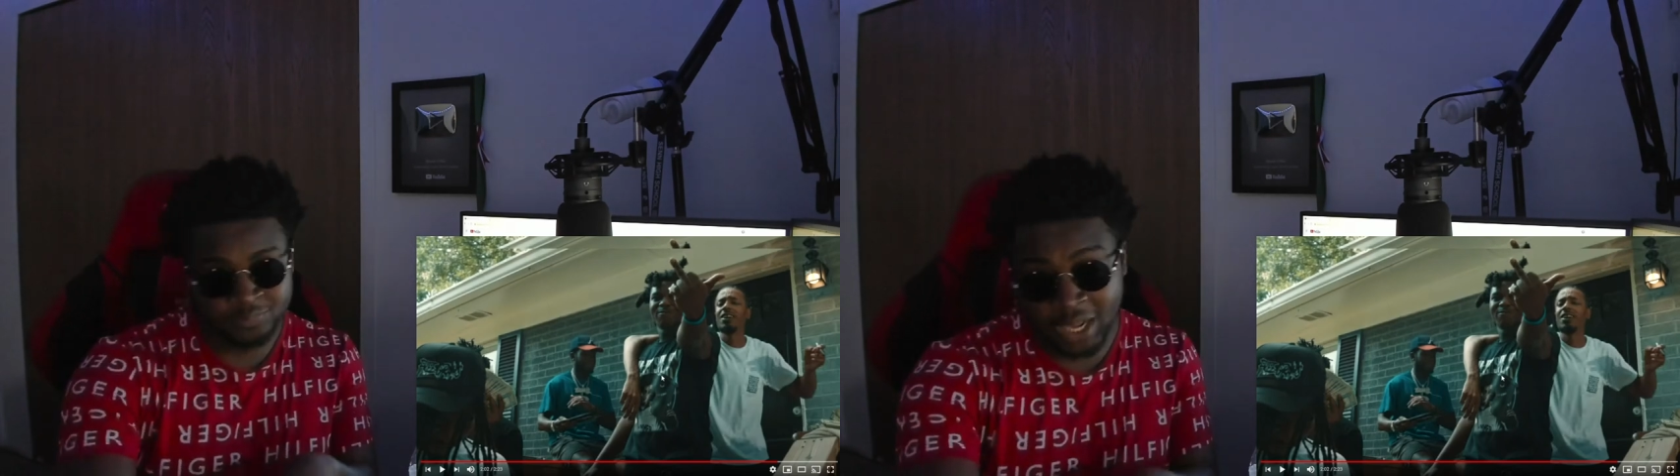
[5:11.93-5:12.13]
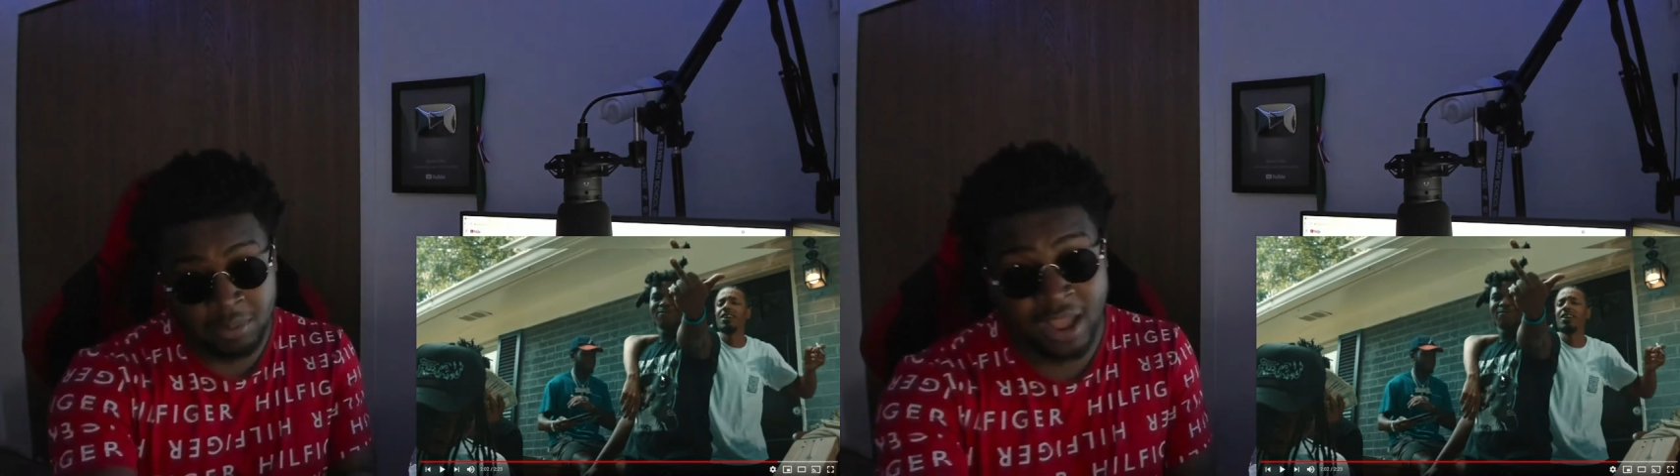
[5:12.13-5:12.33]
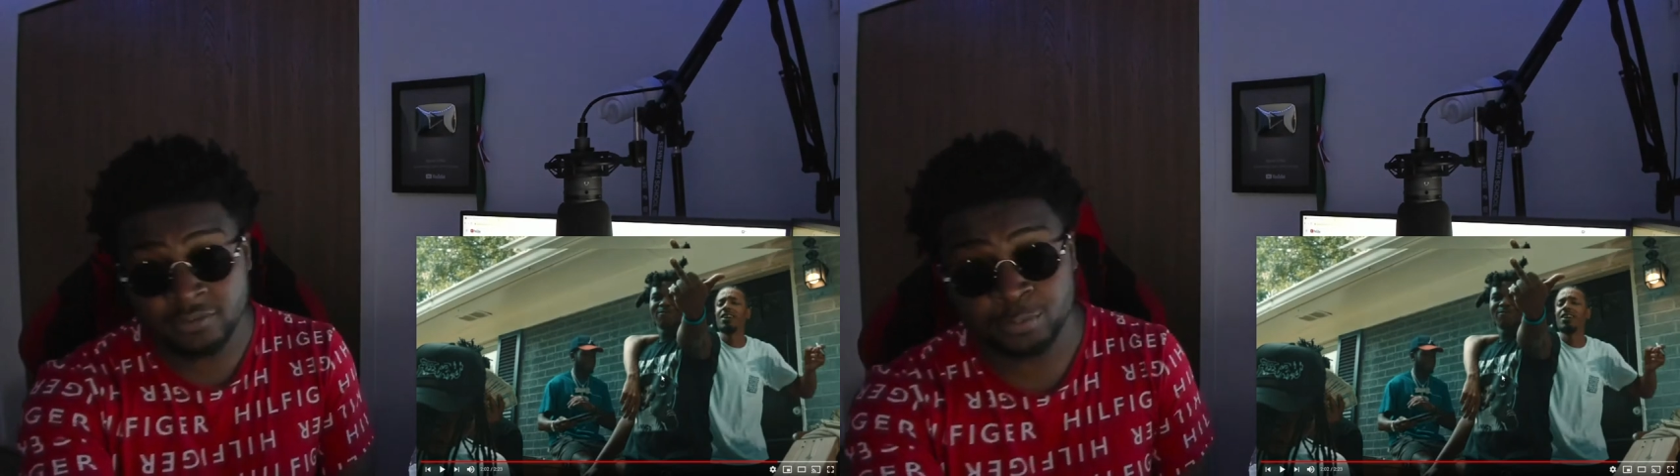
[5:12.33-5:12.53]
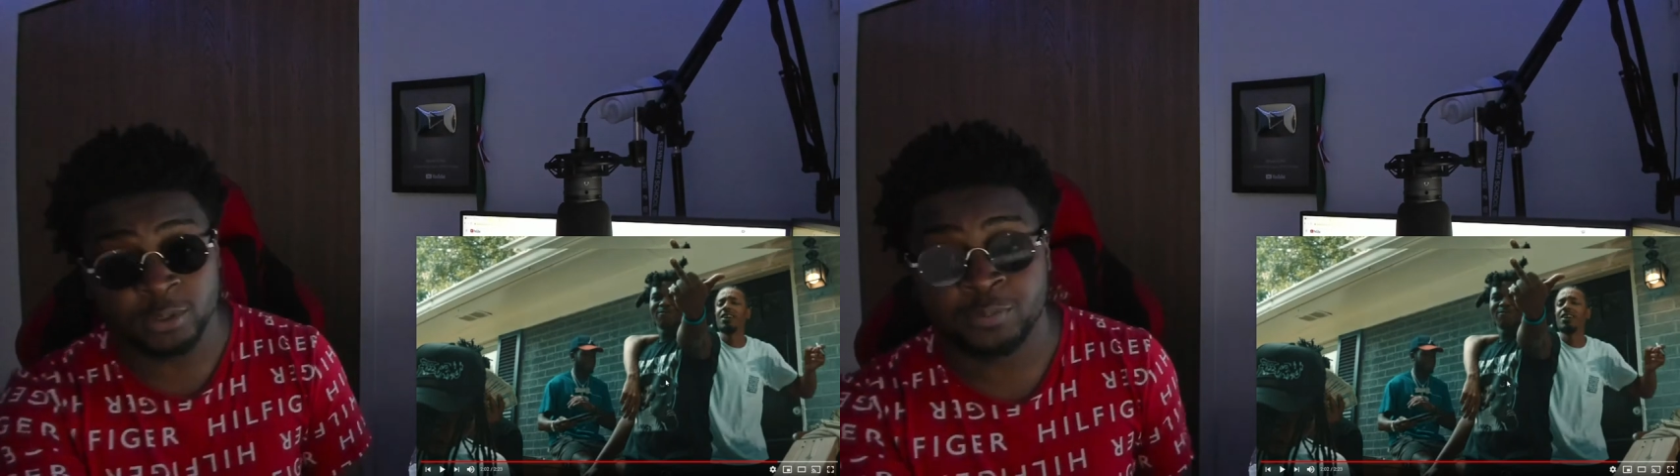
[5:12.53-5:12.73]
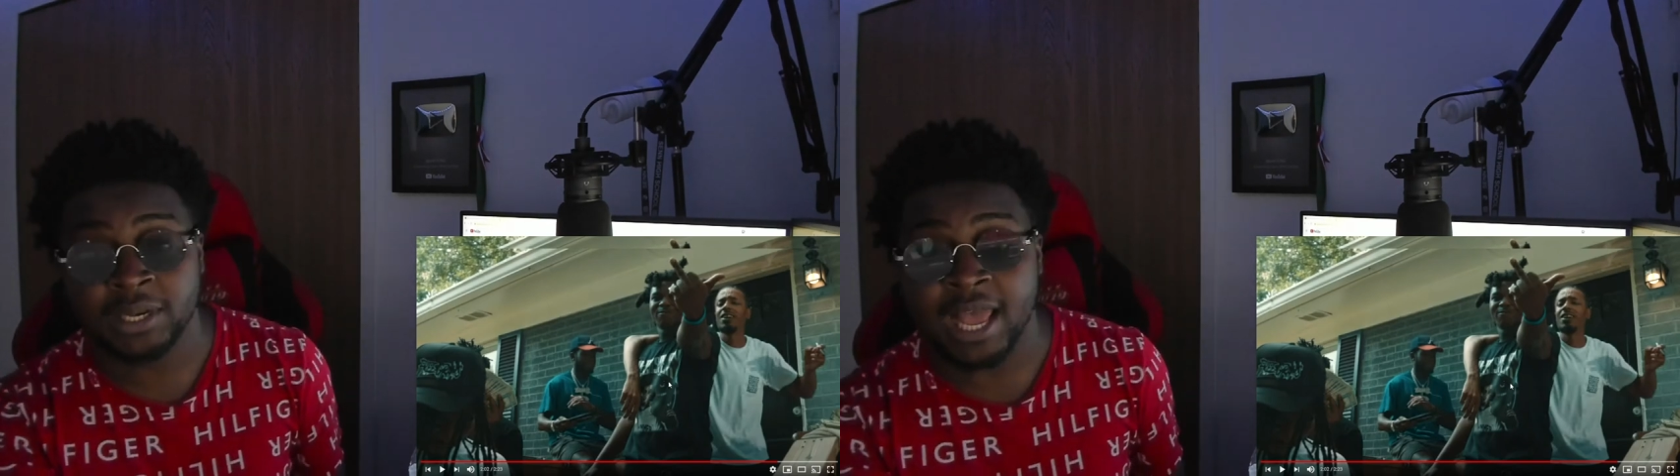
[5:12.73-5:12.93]
I'm not even
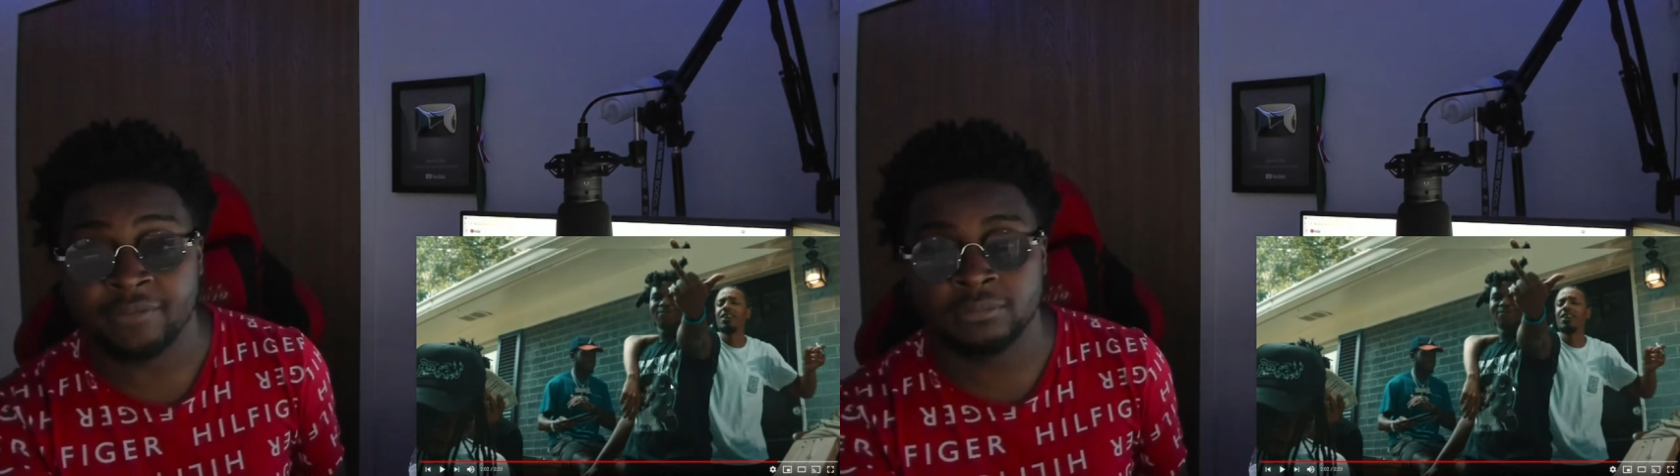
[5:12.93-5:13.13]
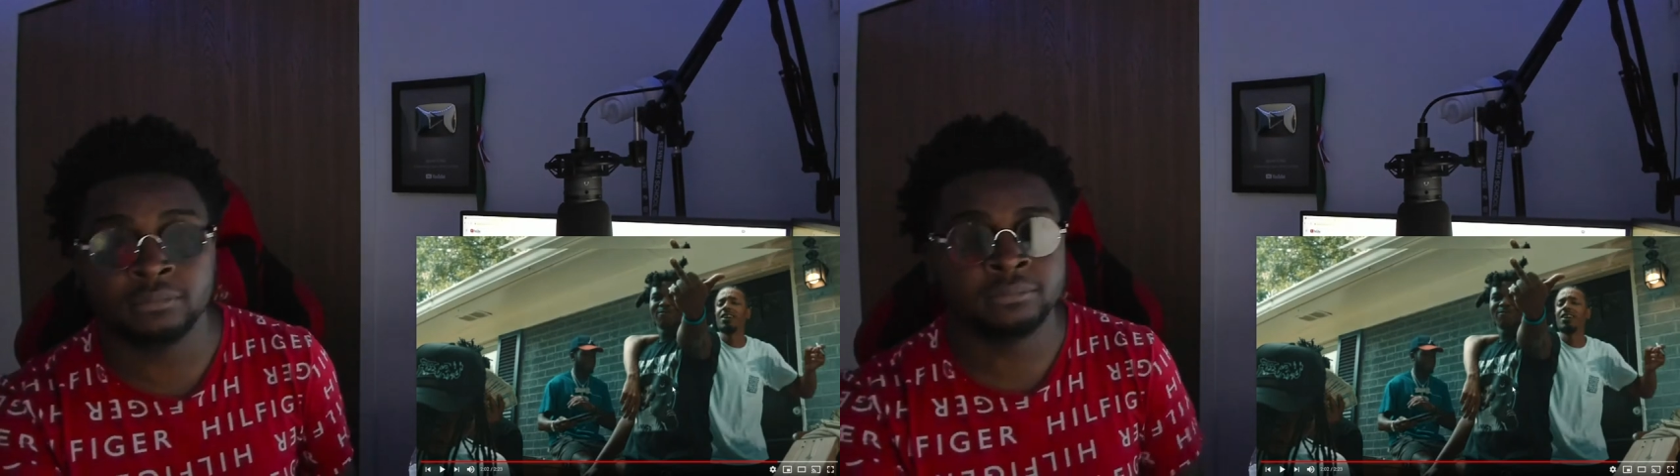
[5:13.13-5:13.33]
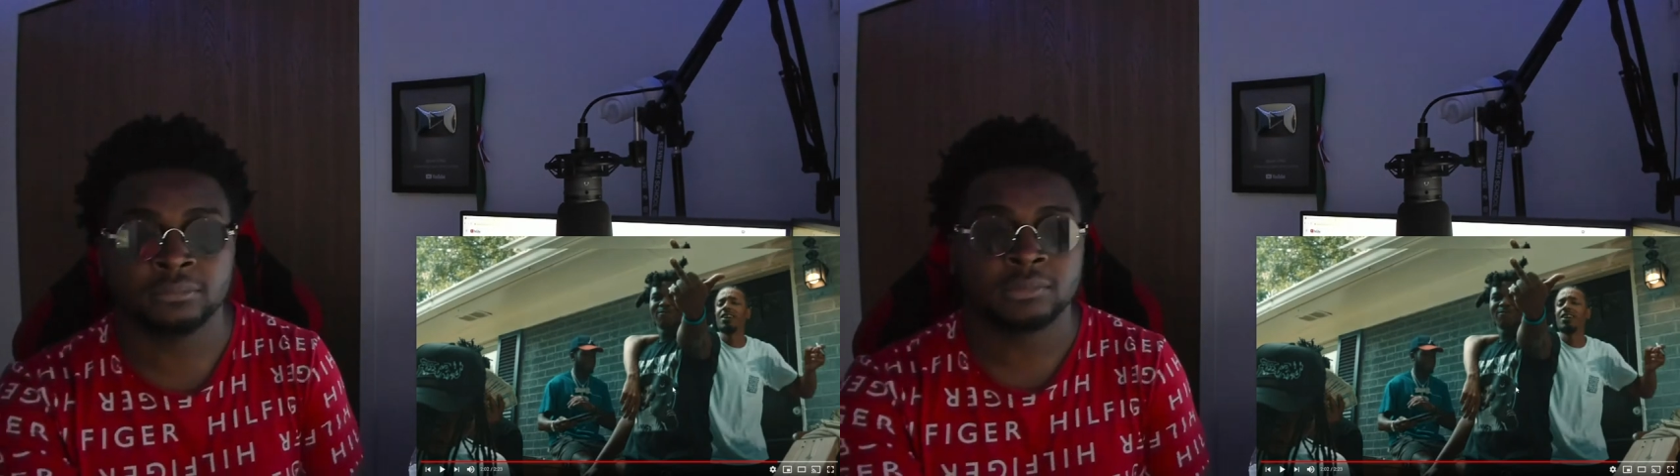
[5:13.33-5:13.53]
supposed to be laughing.